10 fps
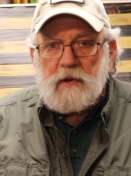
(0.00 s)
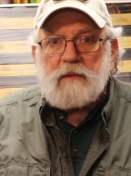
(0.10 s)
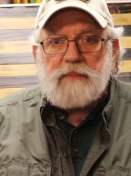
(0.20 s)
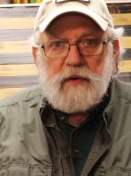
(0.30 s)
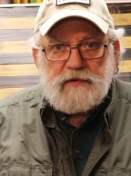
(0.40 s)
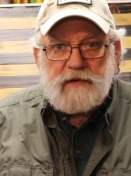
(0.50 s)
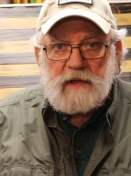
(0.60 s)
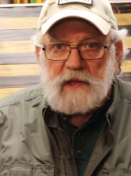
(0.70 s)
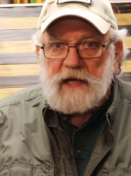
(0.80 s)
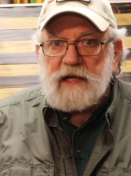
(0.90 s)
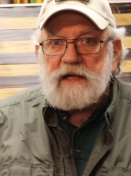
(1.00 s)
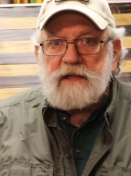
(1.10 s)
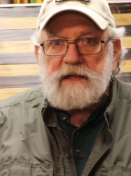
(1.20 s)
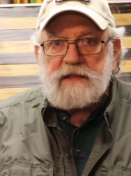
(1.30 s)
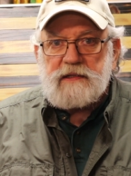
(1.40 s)
going to post a
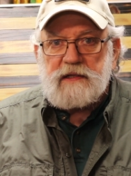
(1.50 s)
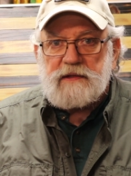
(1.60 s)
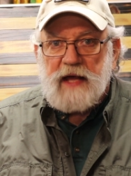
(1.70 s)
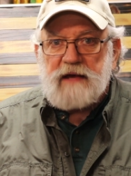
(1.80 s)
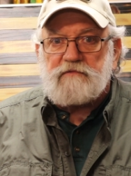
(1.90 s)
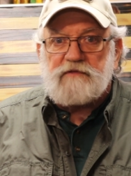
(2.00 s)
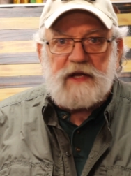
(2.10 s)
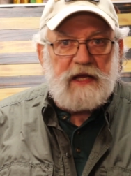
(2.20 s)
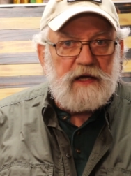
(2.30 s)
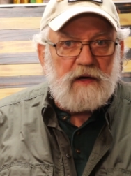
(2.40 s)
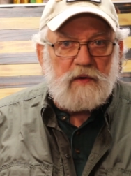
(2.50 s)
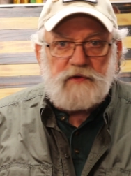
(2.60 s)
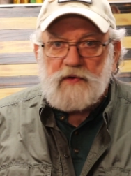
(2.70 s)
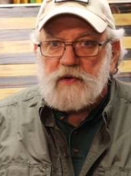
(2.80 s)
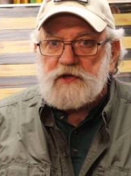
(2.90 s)
link to that video
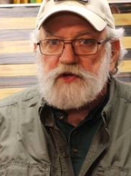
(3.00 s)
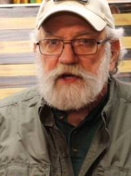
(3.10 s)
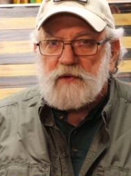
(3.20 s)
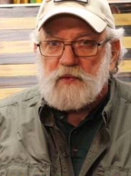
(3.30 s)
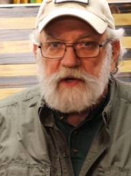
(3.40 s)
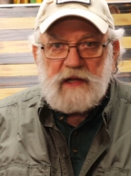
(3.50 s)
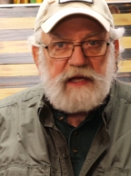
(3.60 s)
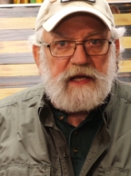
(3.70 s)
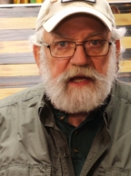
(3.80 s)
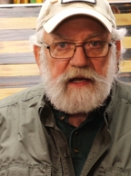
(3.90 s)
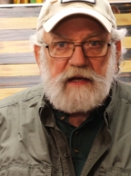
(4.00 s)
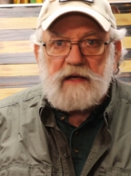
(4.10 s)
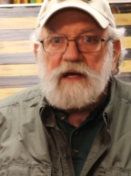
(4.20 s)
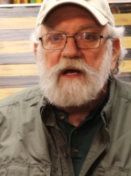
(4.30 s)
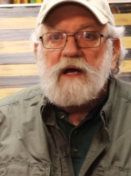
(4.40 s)
so that you can really get
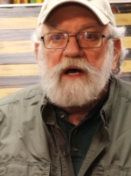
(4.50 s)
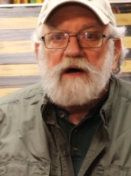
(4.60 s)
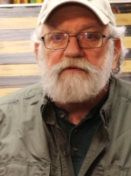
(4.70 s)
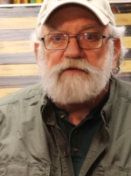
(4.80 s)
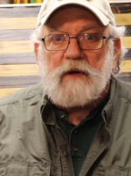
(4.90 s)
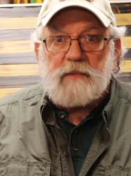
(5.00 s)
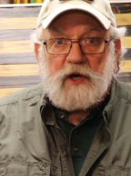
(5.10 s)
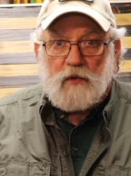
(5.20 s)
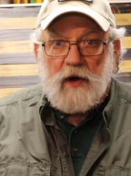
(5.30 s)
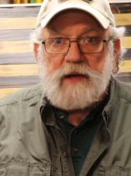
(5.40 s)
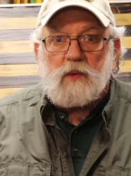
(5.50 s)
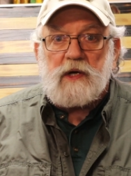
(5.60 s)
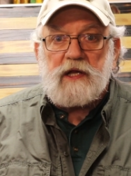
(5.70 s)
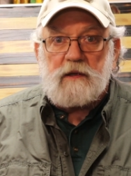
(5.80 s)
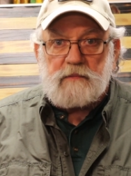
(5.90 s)
it from the great
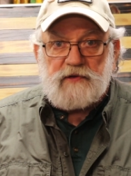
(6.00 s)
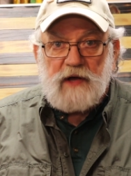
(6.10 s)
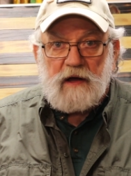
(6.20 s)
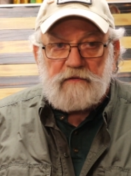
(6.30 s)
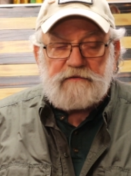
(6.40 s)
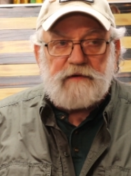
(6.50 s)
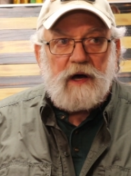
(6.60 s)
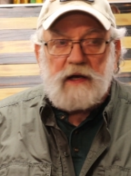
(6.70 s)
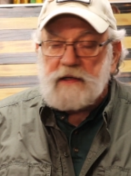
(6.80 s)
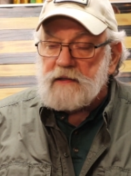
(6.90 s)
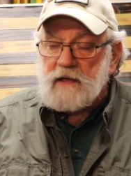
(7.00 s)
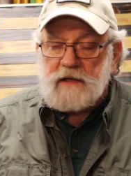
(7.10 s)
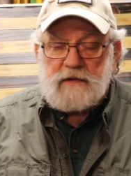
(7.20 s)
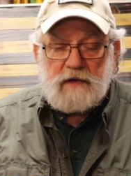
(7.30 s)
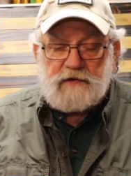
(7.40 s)
one himself. Uh, he,
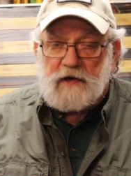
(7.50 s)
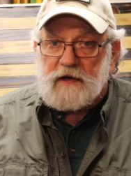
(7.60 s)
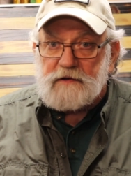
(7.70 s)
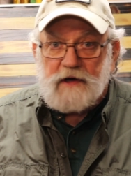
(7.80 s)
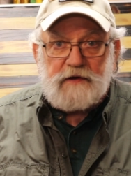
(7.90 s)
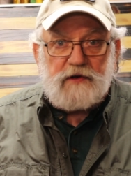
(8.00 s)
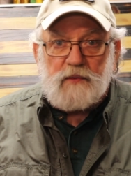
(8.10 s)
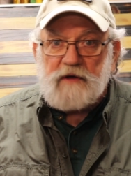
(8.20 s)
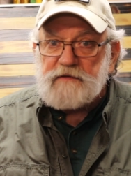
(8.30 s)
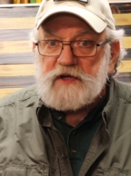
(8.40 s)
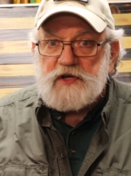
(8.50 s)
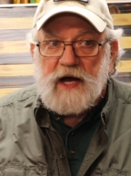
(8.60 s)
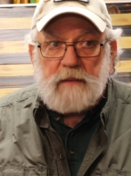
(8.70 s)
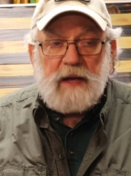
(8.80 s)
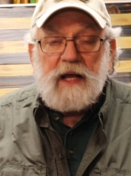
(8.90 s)
he does a, a terrific
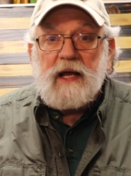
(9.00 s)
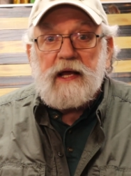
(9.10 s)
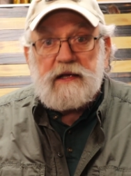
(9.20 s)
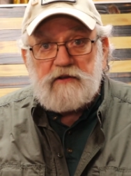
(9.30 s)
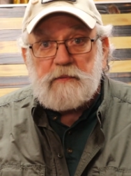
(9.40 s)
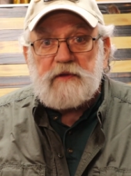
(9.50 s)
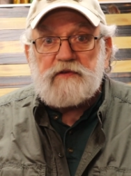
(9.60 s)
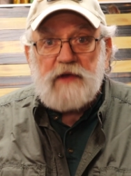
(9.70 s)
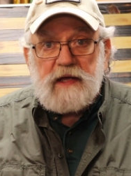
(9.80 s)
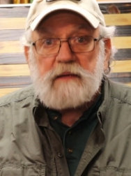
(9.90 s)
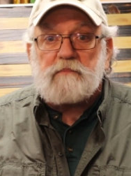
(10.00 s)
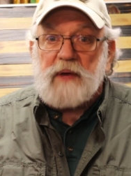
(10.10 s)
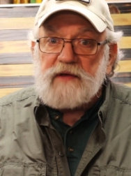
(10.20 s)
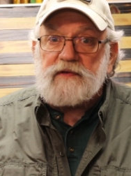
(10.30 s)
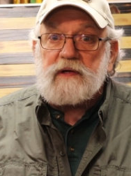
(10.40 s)
job, and he's been saying
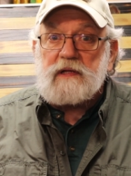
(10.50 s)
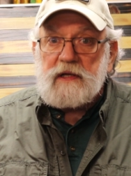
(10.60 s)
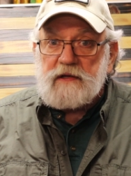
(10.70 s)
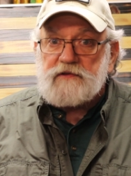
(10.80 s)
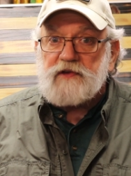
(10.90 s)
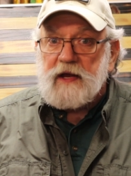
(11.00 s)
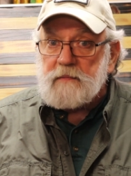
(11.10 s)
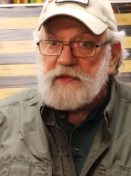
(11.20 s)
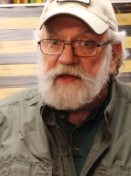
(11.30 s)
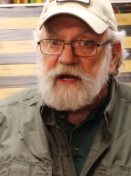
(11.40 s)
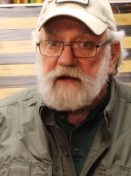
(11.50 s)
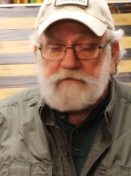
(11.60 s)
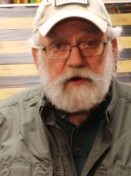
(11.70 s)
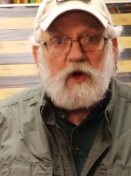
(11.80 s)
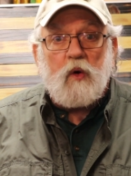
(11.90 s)
basically the same thing
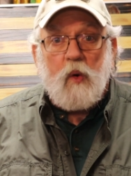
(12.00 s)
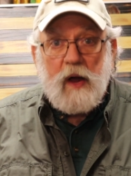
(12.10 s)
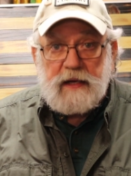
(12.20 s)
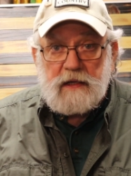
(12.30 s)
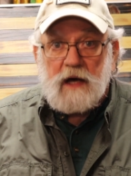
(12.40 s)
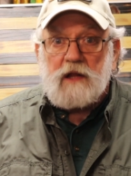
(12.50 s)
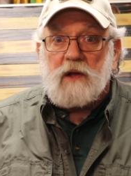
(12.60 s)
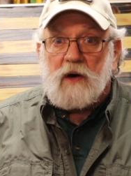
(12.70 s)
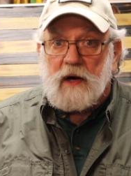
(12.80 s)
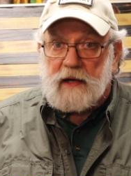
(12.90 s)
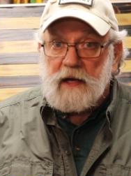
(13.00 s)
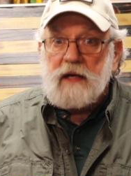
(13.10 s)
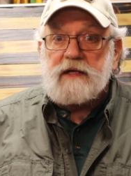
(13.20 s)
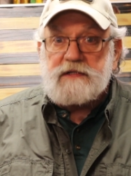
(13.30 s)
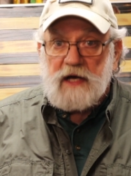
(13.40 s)
for quite a long
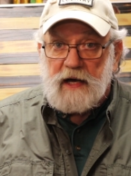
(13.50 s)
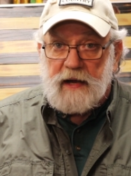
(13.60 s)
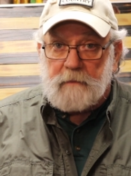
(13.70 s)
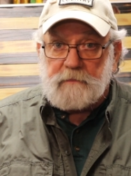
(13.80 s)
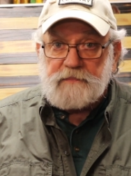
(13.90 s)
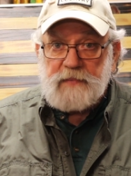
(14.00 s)
time.